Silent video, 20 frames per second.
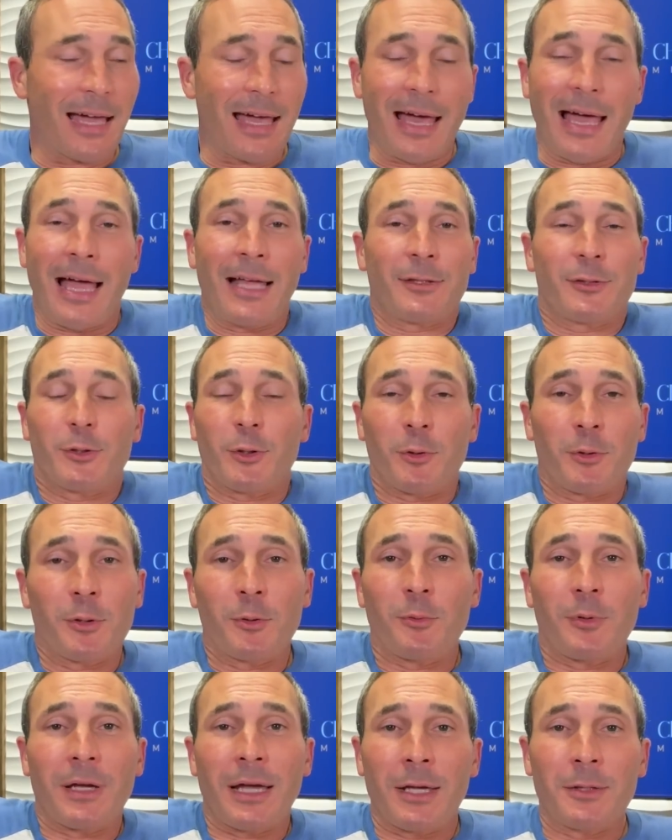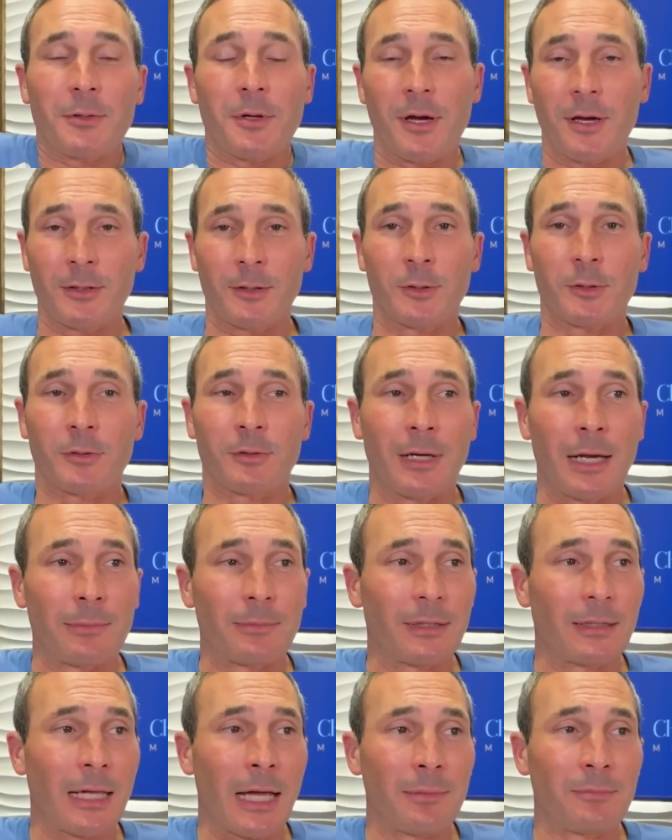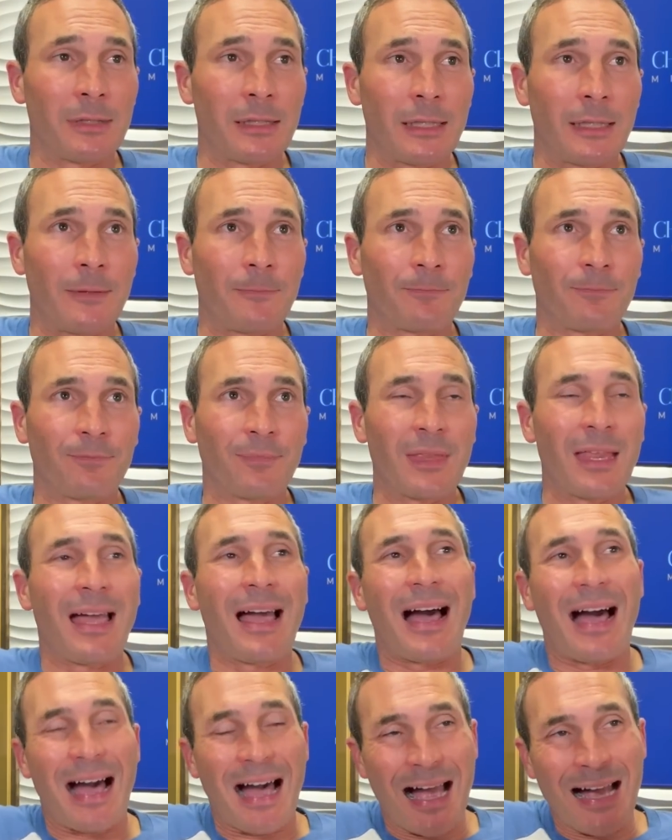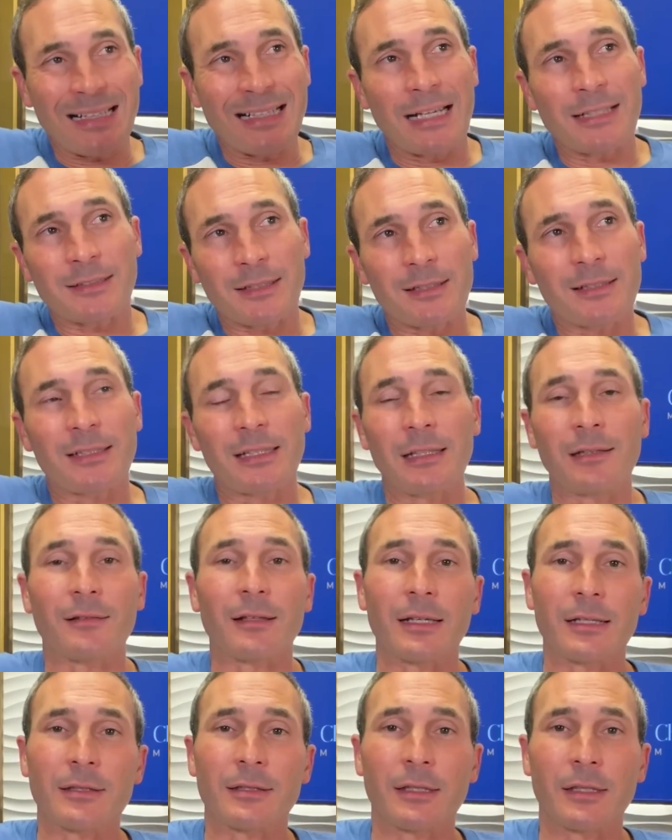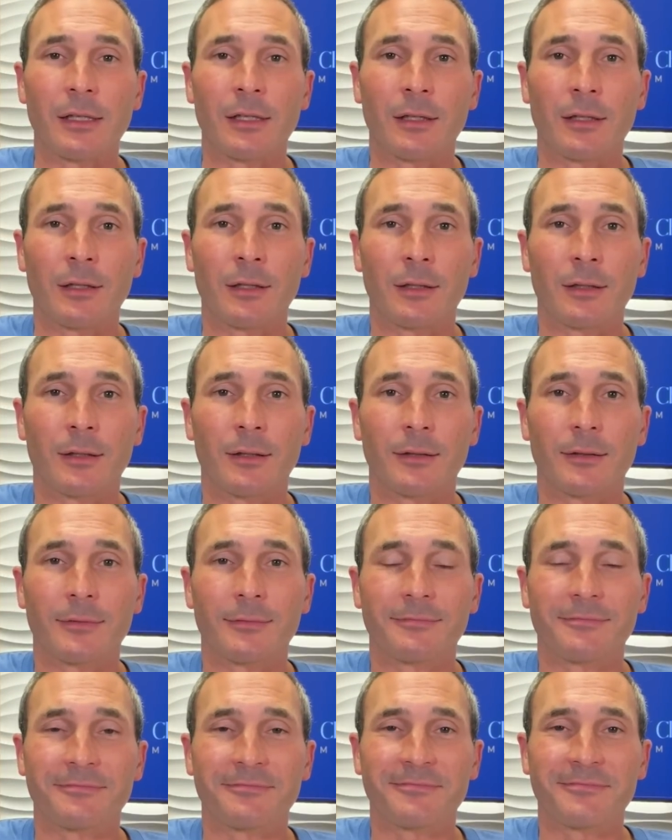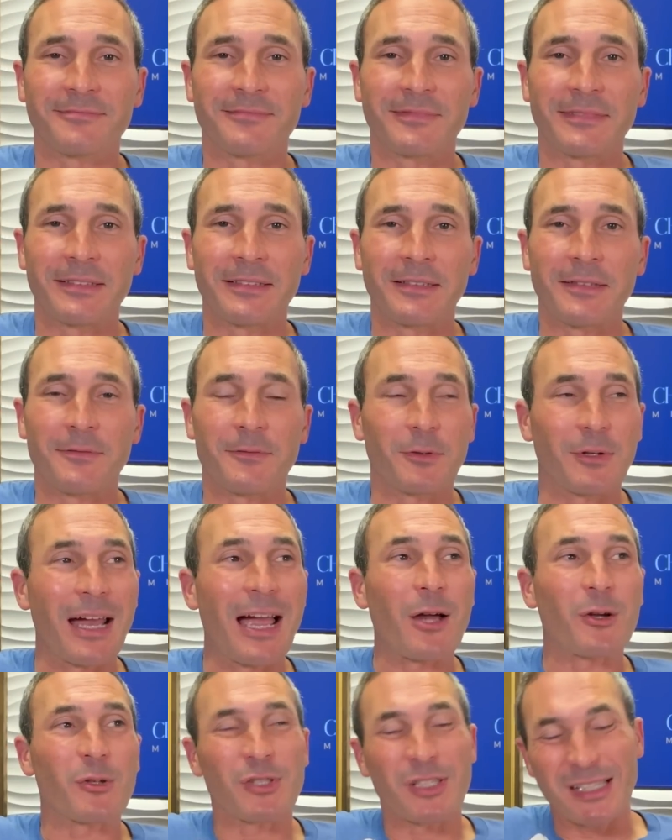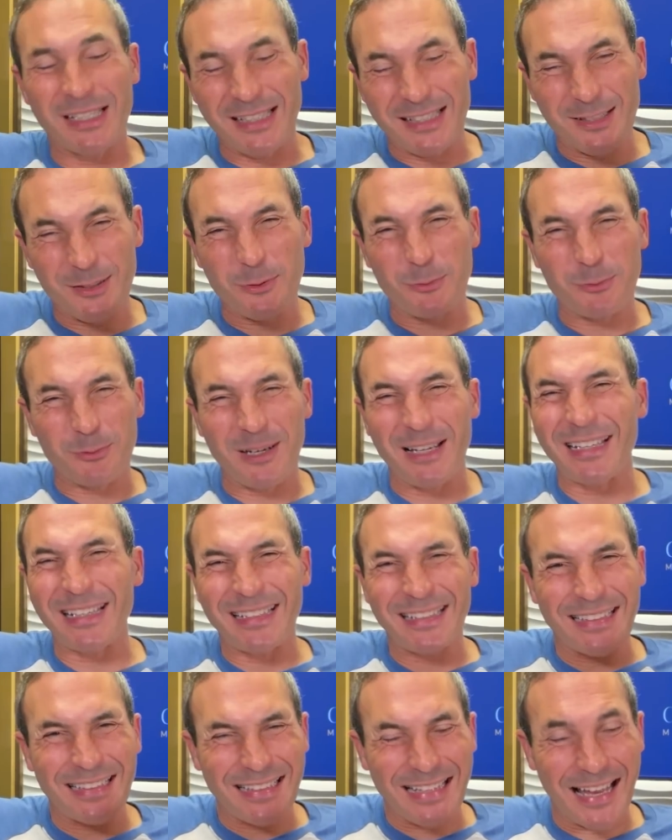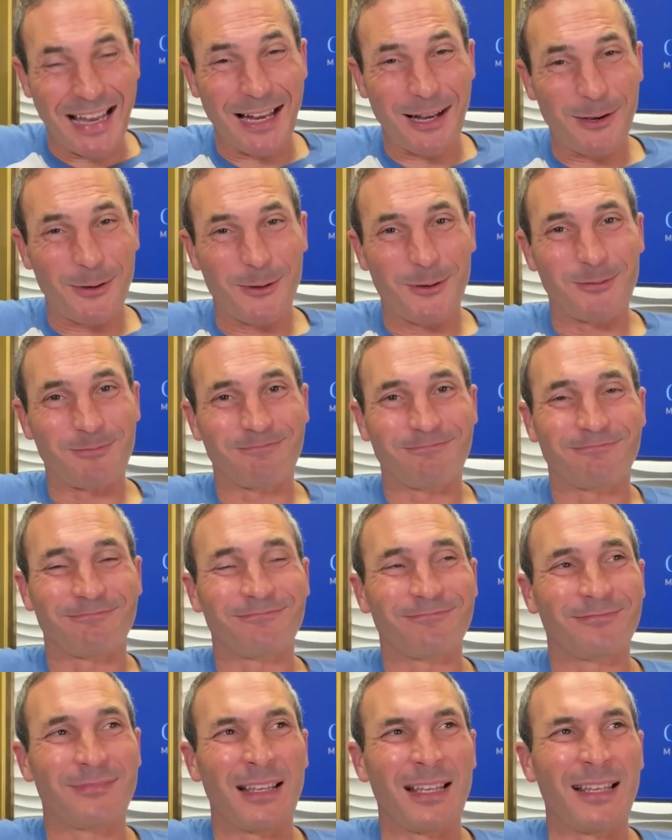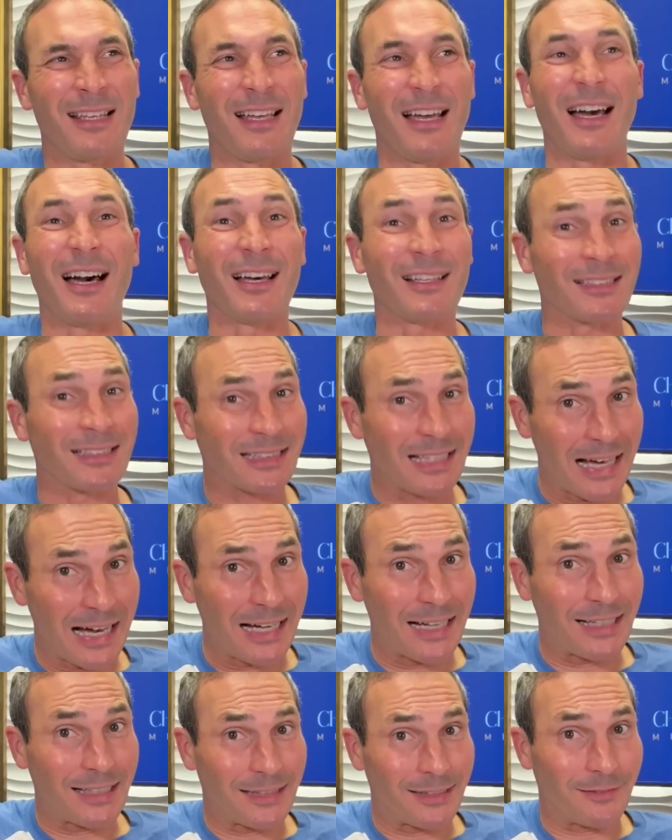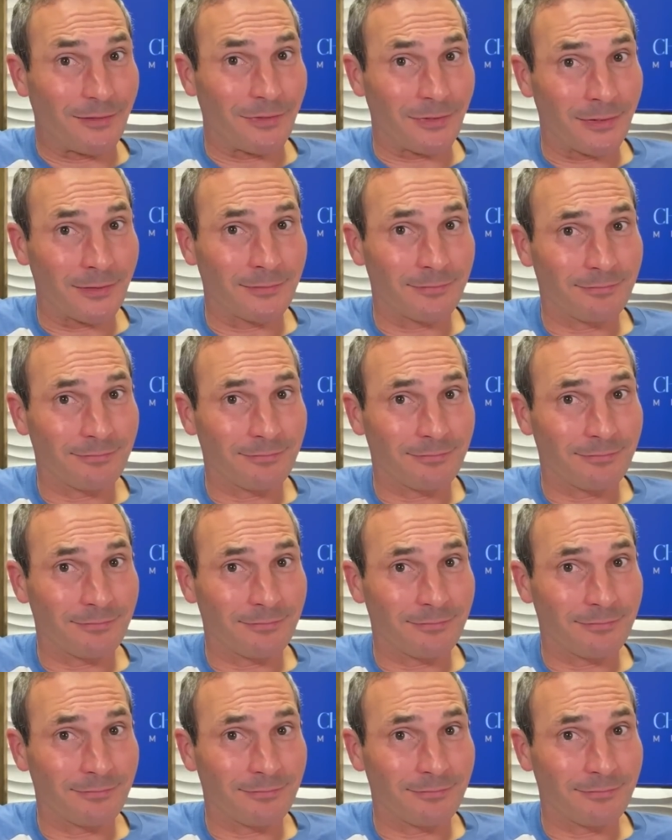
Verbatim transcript: that's the only way I know how to describe it. I mean, I got to see Lacy for how she is right now alive